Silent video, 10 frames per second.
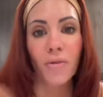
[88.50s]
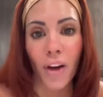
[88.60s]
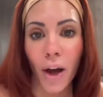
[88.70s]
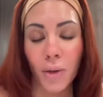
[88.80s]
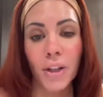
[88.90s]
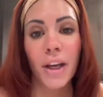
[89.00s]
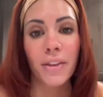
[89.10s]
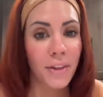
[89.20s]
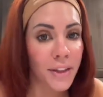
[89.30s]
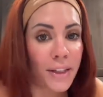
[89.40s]
found
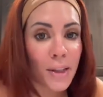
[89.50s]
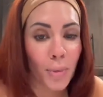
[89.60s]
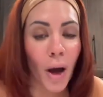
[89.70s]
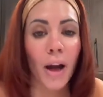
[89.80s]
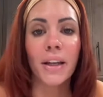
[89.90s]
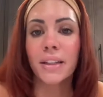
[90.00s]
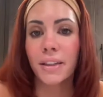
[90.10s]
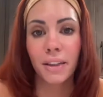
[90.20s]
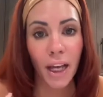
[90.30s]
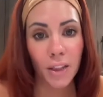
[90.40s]
that this spot is
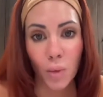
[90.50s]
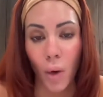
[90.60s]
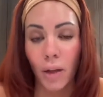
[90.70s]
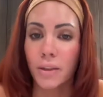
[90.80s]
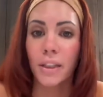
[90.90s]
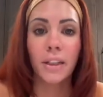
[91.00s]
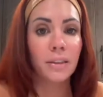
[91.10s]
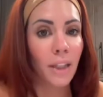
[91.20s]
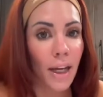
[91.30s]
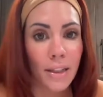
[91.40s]
less welting,
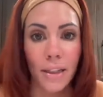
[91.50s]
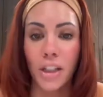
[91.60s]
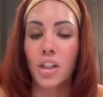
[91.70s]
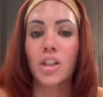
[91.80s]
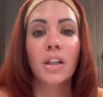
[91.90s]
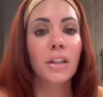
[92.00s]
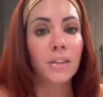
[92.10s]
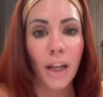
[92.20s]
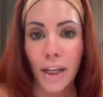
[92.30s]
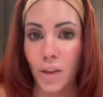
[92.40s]
less itching,
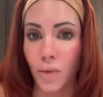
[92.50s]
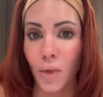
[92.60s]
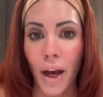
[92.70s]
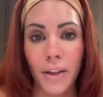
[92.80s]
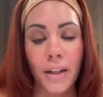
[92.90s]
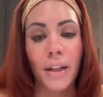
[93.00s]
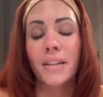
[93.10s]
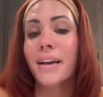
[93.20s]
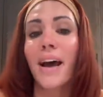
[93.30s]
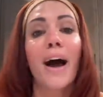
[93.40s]
less
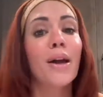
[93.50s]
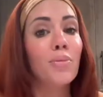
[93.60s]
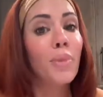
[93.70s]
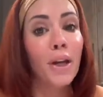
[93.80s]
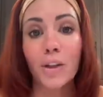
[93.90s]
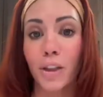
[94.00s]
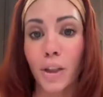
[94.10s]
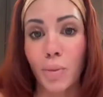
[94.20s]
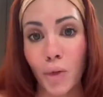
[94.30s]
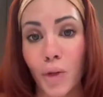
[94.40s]
redness. I barely
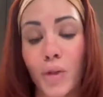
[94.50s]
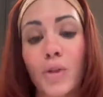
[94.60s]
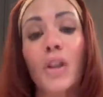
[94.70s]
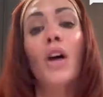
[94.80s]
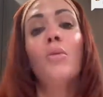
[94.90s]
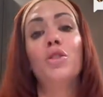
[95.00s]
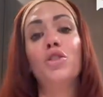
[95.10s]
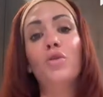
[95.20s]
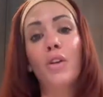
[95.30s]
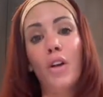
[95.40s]
bruise, but
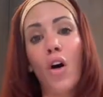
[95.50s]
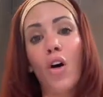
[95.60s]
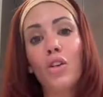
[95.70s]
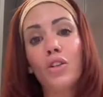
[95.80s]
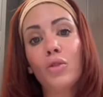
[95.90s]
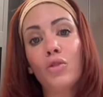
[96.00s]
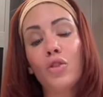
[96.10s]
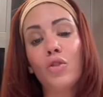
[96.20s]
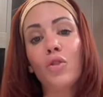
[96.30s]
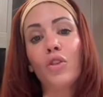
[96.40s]
you can also
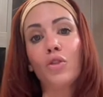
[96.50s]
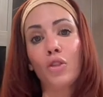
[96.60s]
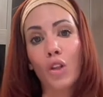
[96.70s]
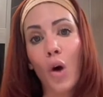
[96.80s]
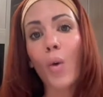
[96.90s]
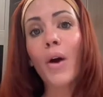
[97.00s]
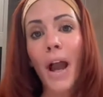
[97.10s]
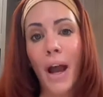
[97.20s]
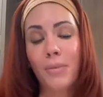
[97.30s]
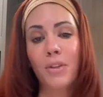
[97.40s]
do your lower
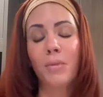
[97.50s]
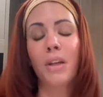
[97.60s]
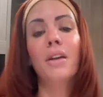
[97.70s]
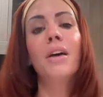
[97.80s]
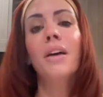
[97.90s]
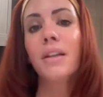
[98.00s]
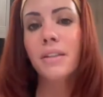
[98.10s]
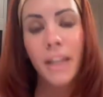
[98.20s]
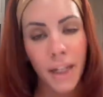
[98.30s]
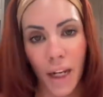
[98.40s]
abdomen.
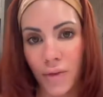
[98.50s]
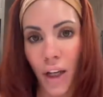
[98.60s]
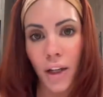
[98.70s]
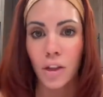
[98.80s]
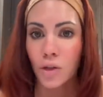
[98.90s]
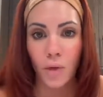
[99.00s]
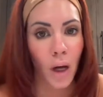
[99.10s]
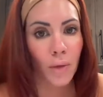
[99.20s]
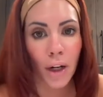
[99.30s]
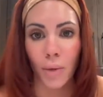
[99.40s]
10 out of 10, do
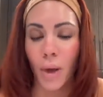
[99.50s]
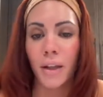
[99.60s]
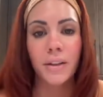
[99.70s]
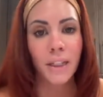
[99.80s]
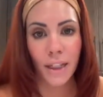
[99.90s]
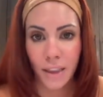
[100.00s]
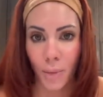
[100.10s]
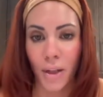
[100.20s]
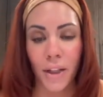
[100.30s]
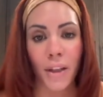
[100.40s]
not recommend. Last time
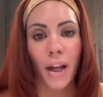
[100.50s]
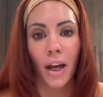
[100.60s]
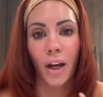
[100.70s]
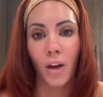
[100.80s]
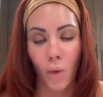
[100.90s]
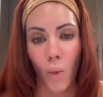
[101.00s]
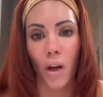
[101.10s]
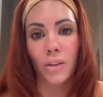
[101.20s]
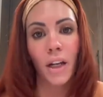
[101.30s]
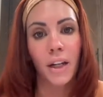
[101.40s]
I did that, I got a
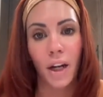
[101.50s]
welt. I